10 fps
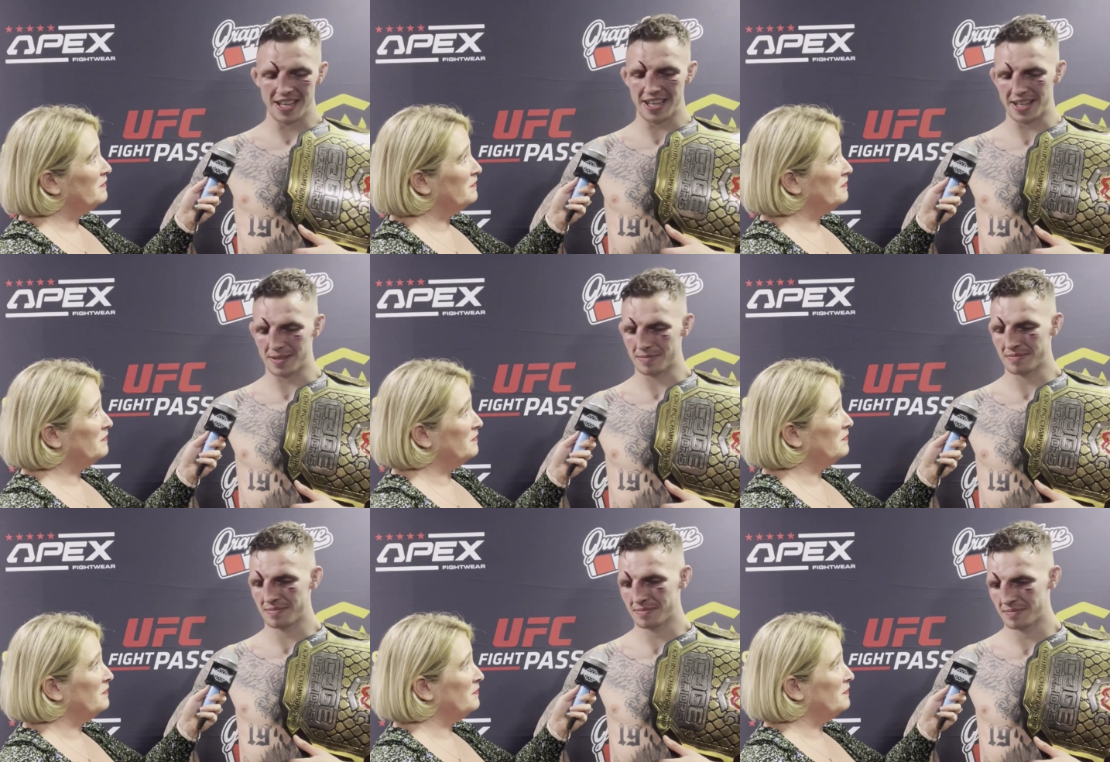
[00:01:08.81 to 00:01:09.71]
Speaker 1: um,
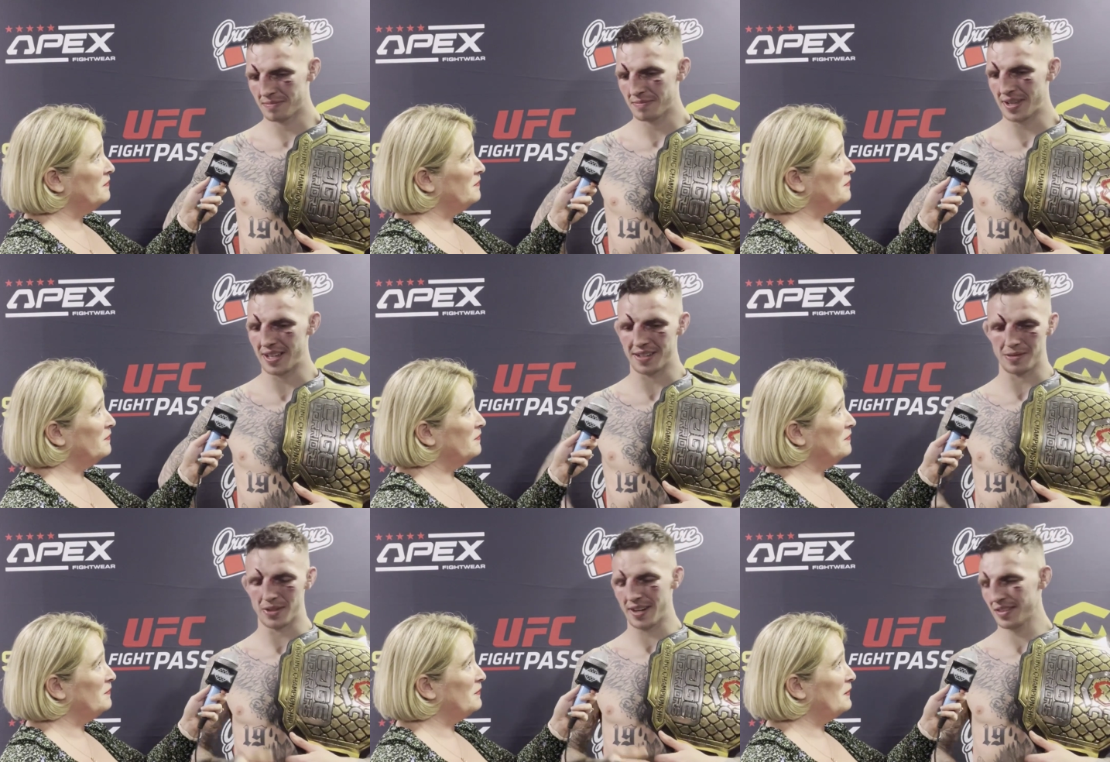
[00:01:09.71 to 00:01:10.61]
uh,
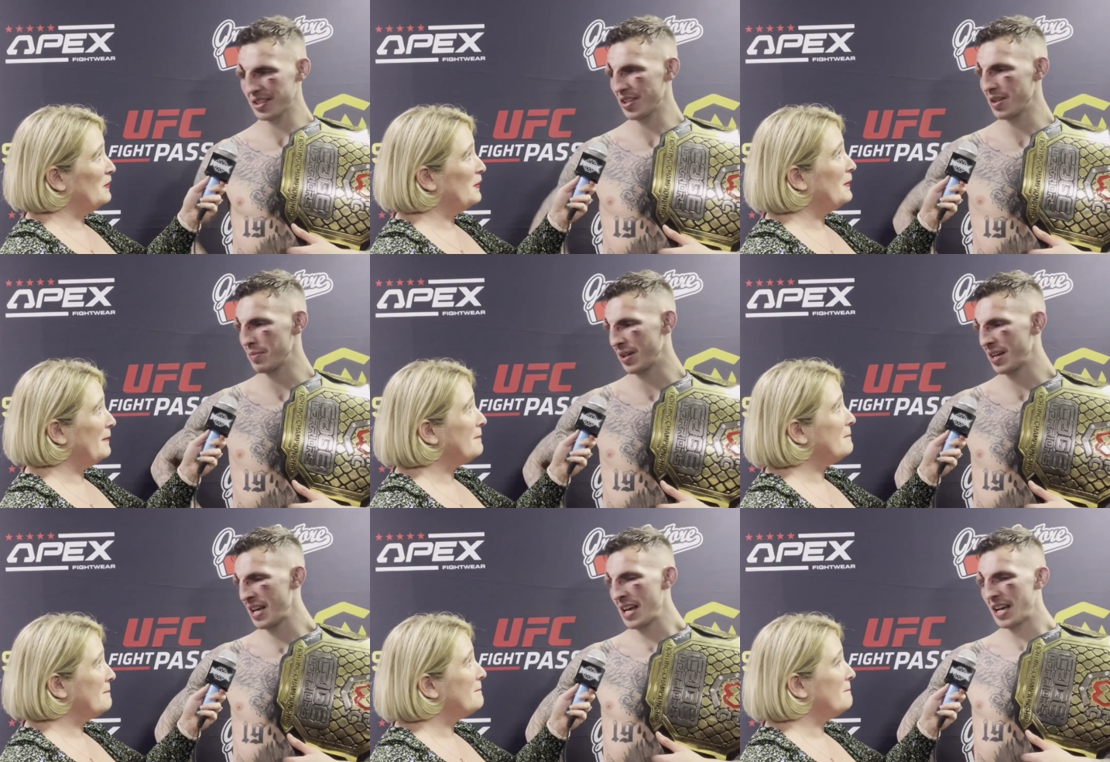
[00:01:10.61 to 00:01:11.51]
whatever you call it, but
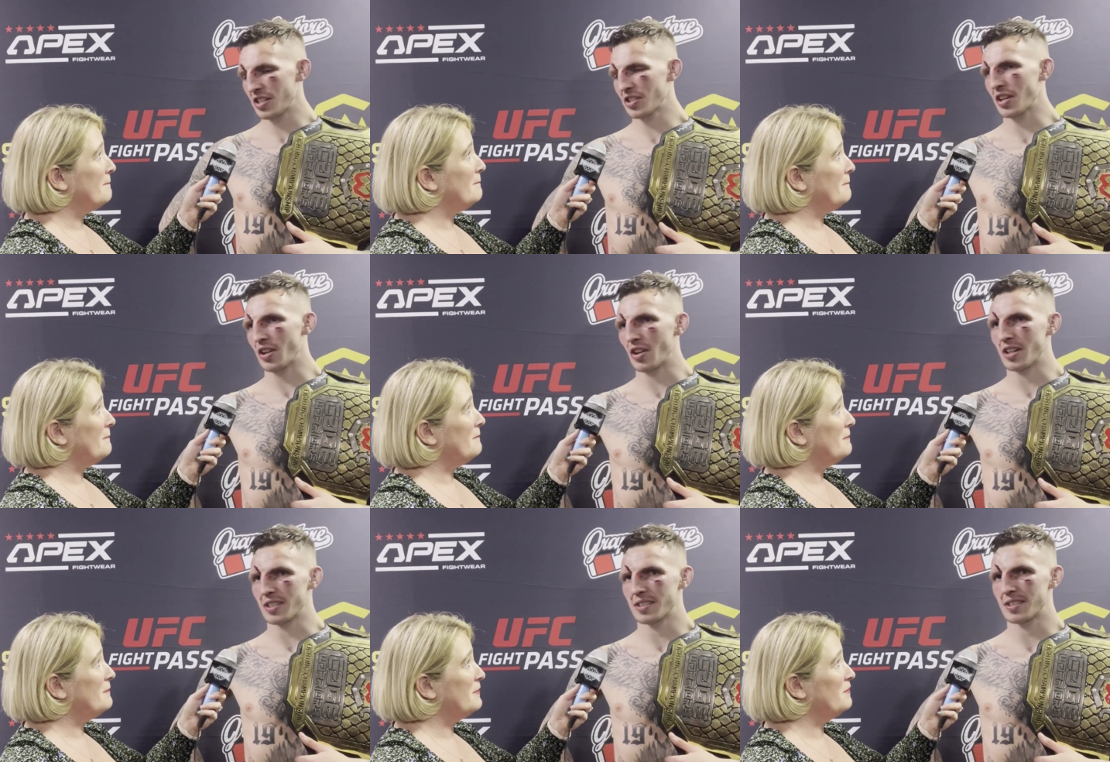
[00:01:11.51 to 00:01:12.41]
I just done a lot
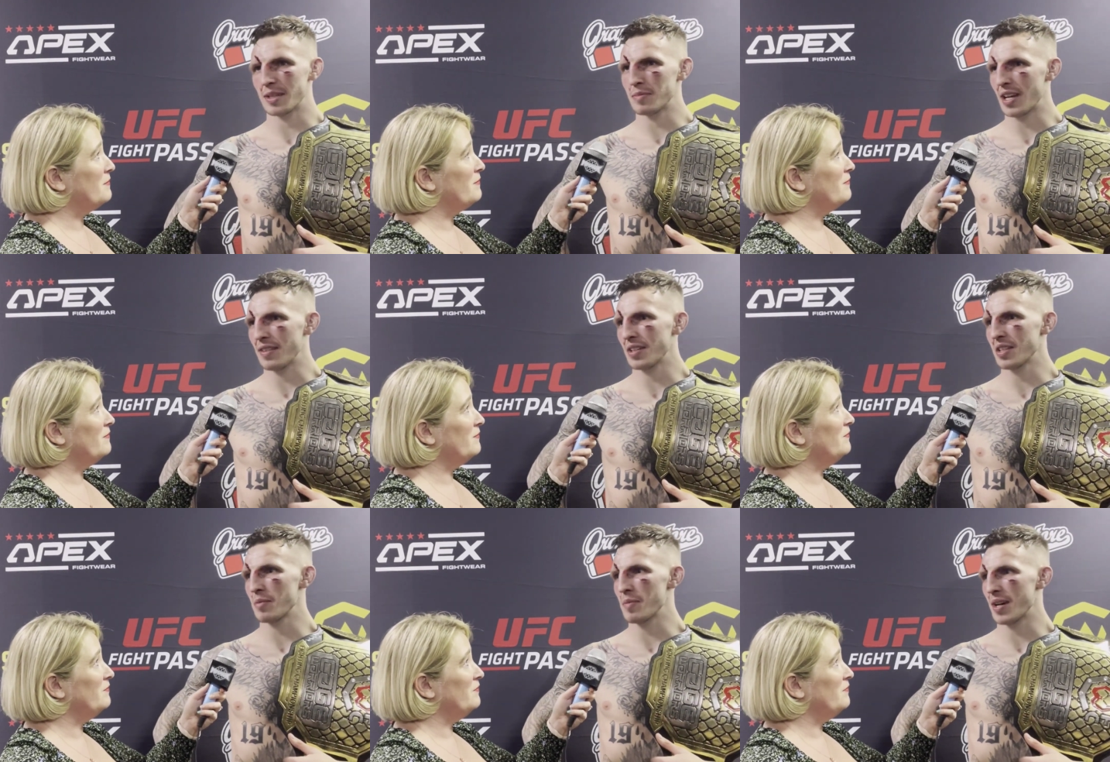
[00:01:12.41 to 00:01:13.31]
of deep diving
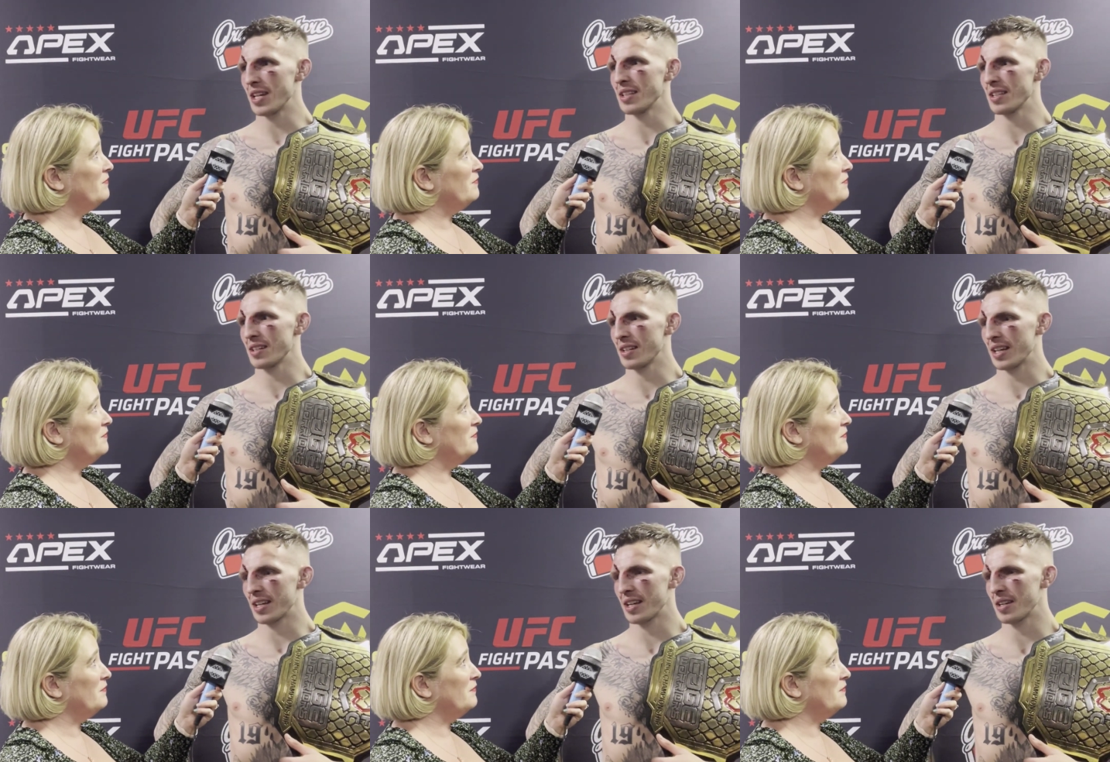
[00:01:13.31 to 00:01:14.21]
into my mind, and
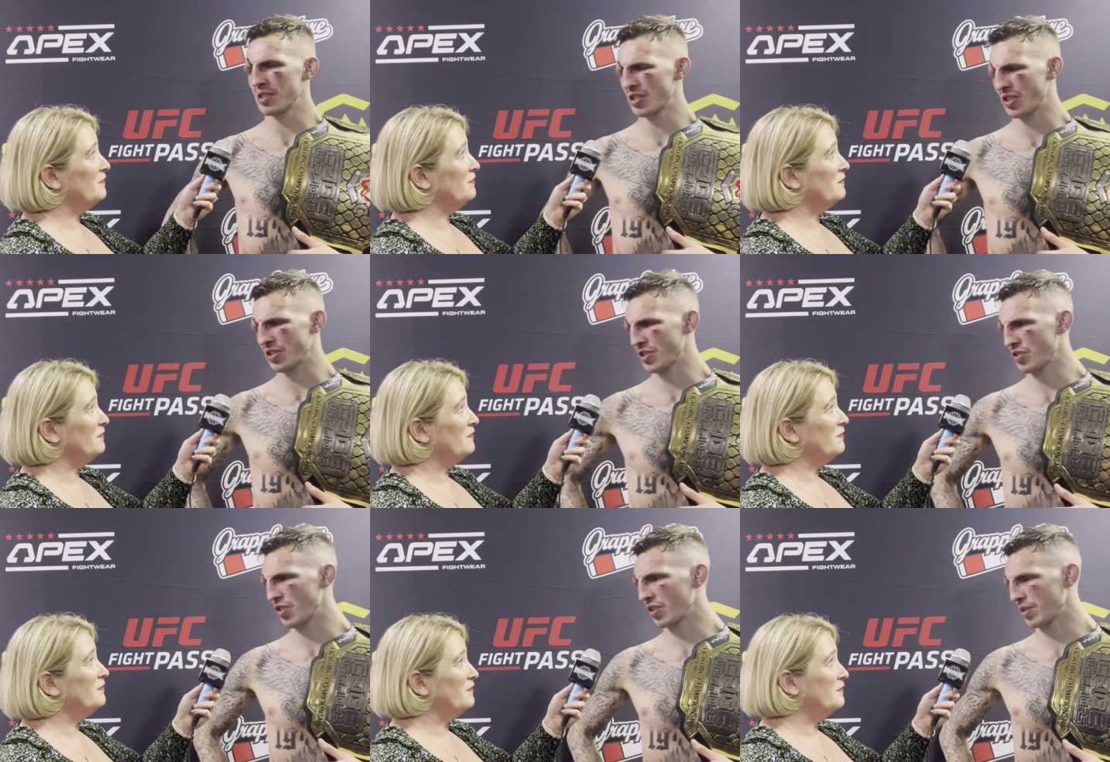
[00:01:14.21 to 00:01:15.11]
like I'm just such a
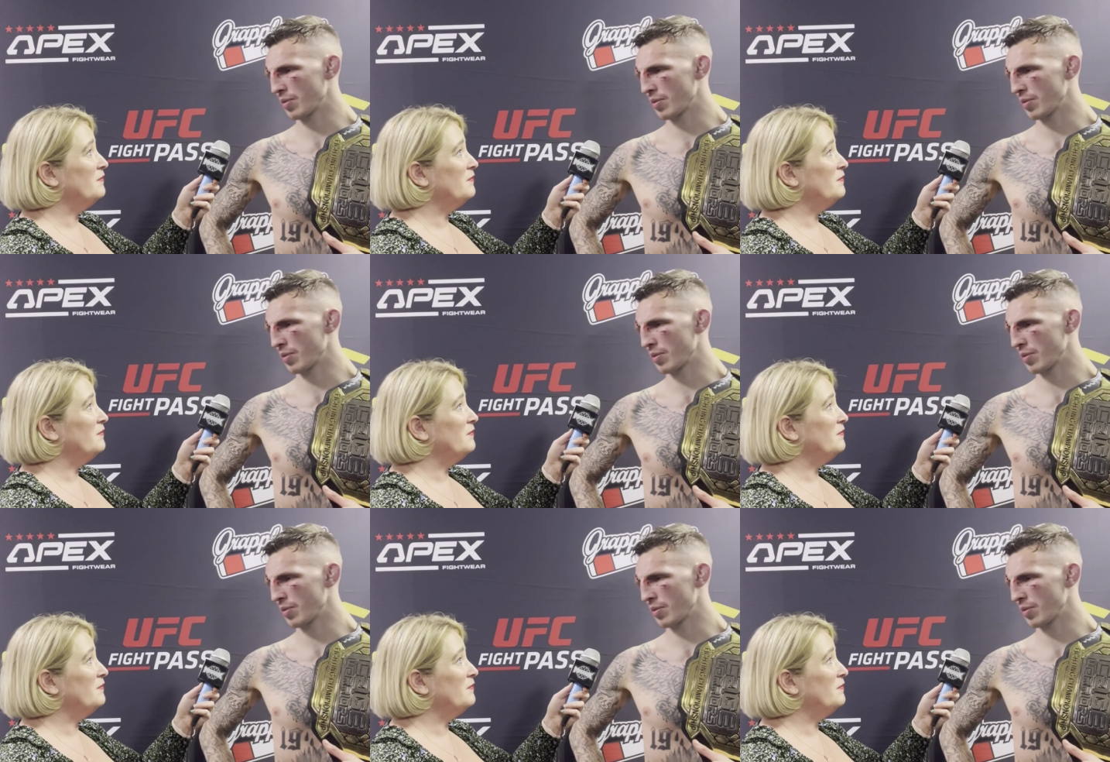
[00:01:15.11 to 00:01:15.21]
stronger